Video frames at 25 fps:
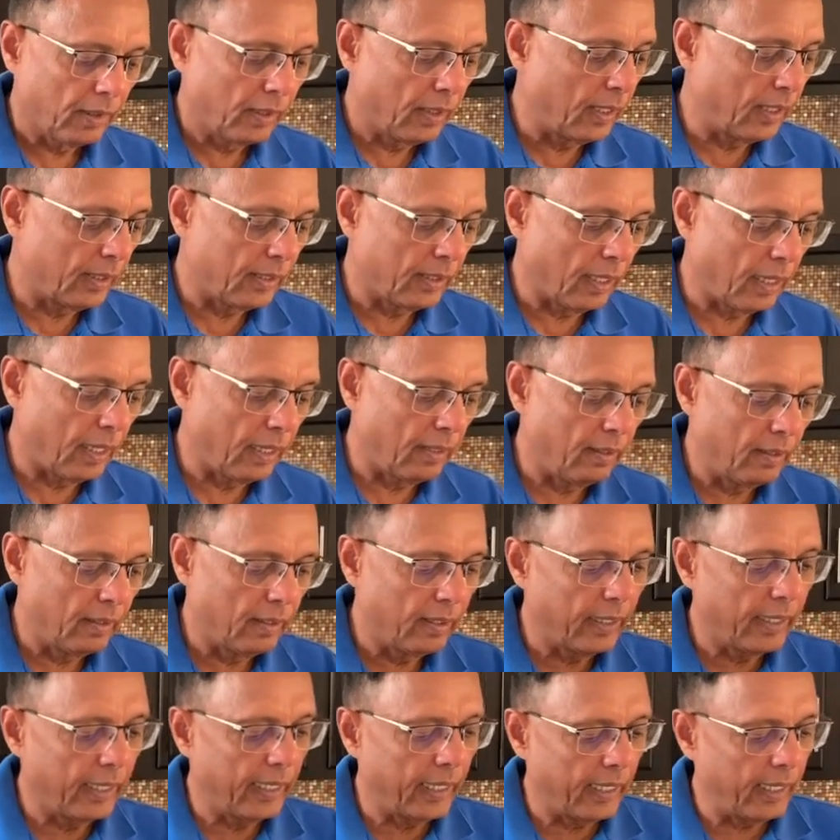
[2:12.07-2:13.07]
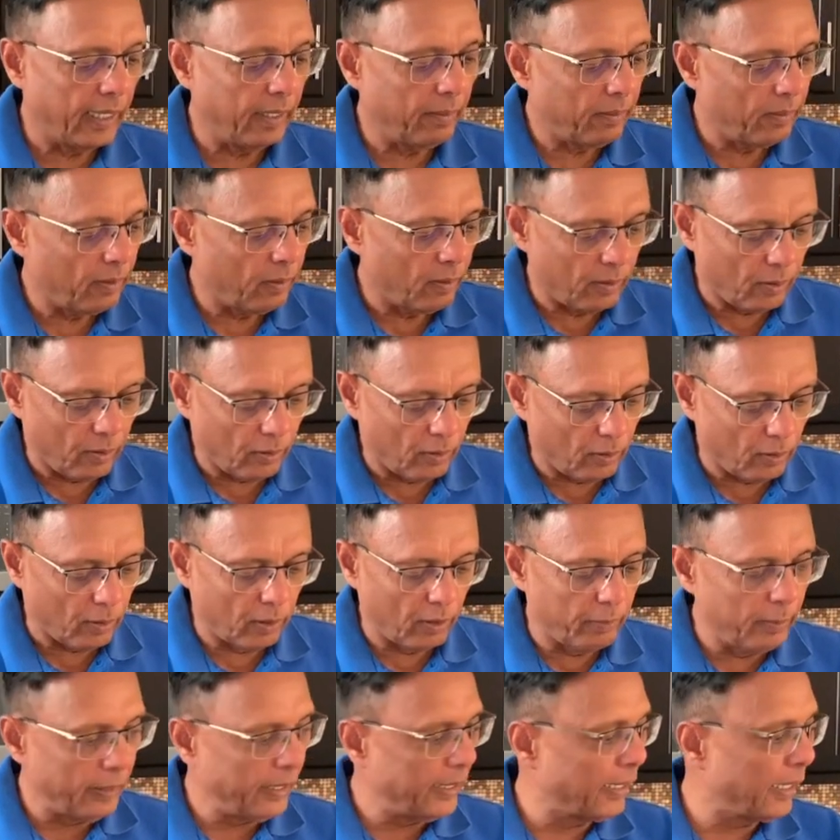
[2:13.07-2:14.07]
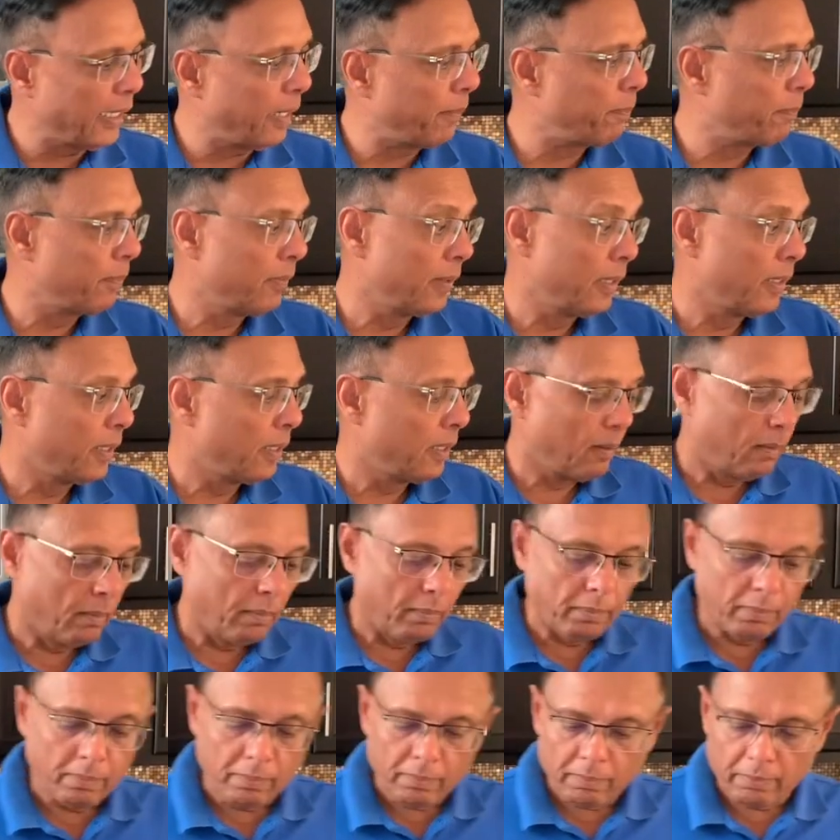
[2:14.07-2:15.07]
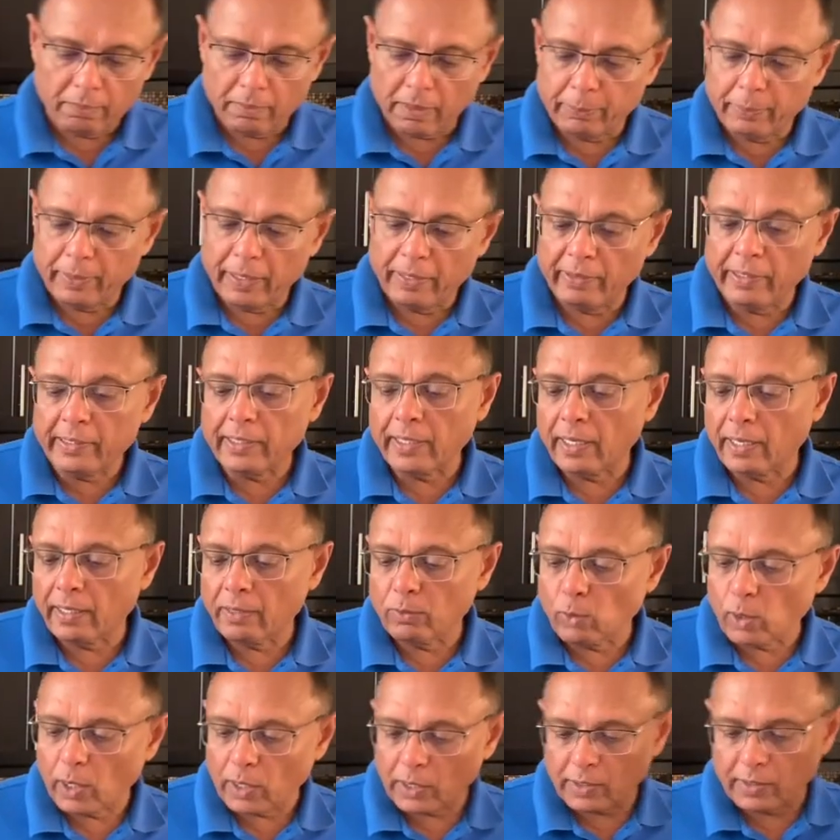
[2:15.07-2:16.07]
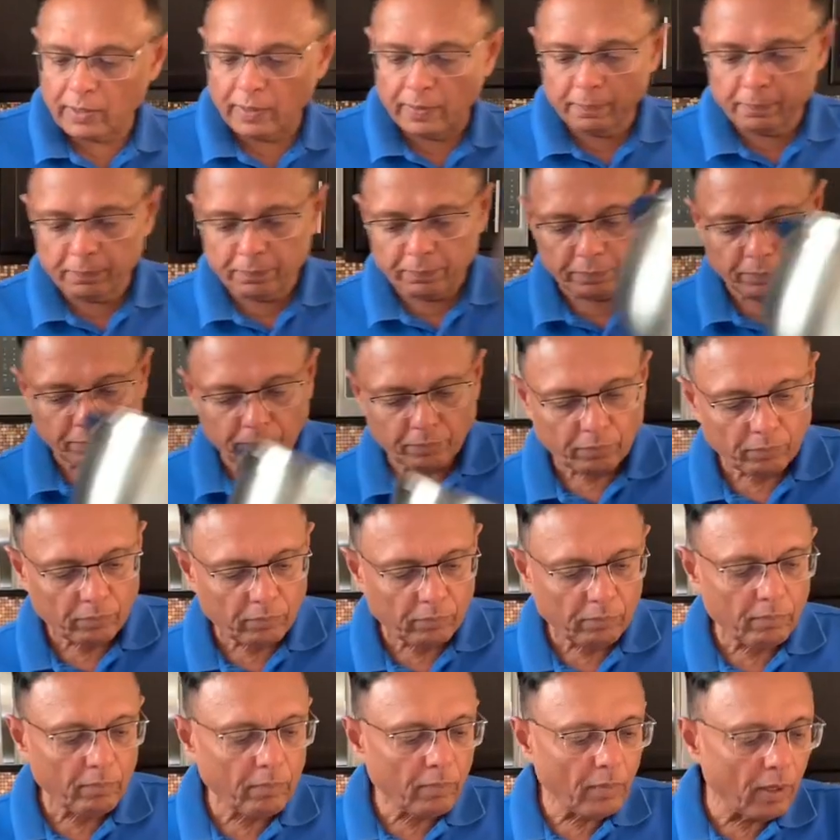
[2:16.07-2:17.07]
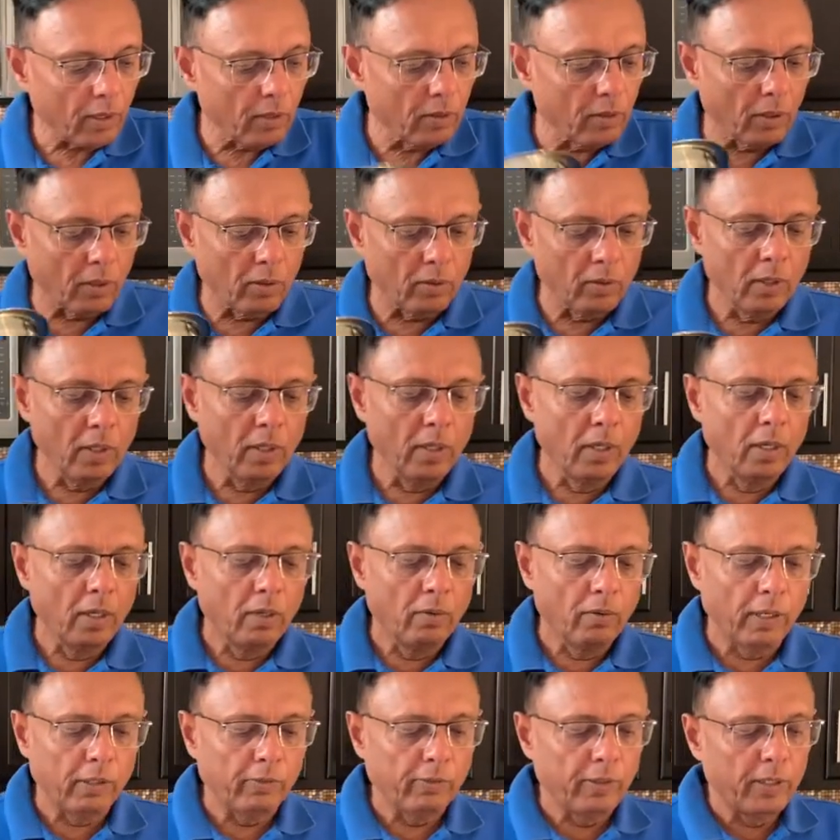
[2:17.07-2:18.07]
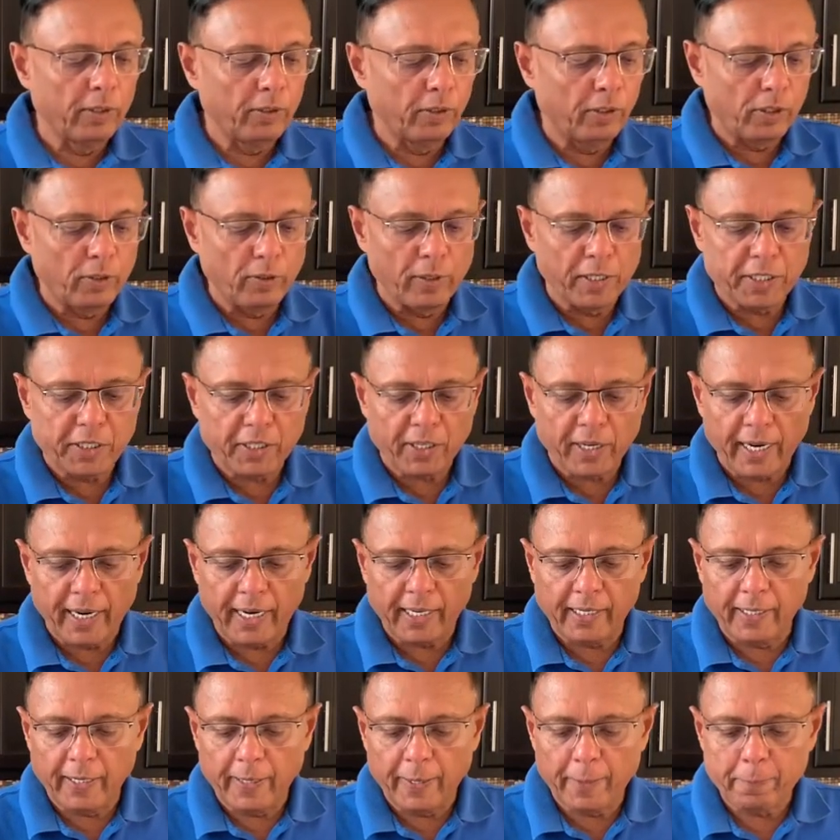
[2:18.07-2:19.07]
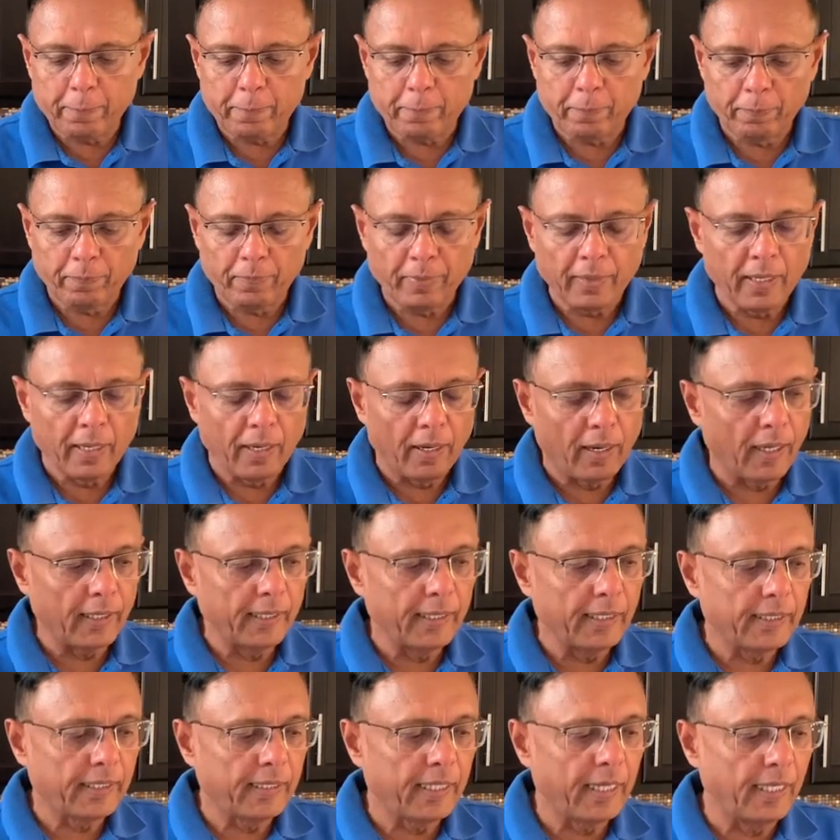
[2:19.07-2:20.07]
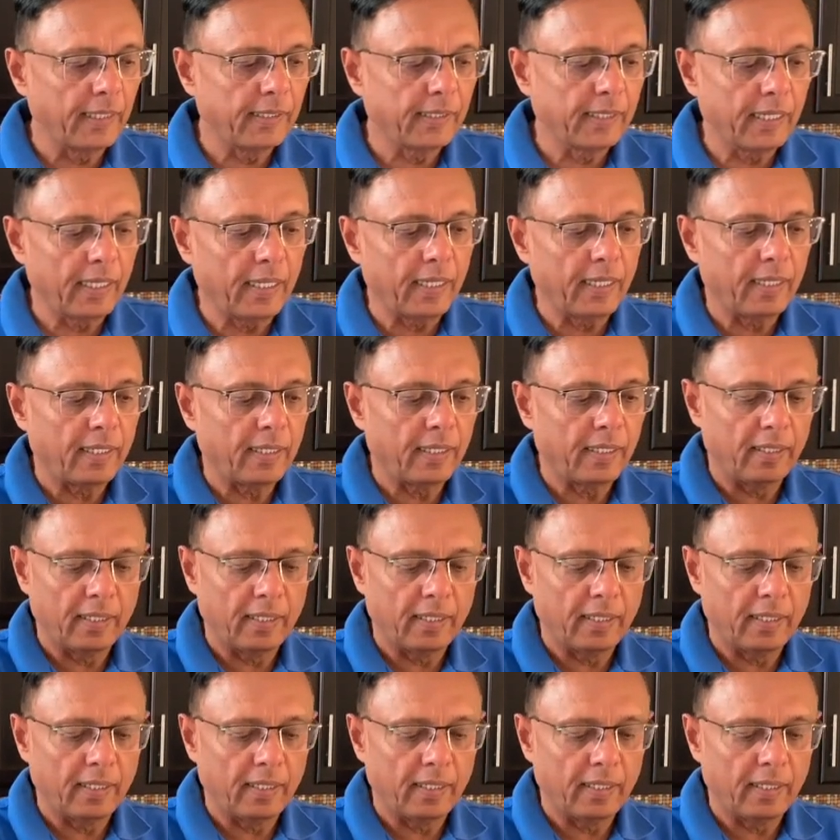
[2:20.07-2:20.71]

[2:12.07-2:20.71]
It's all rickety, all beaten up, but believe it or not, it works. So what we'll do is we'll shred all these things in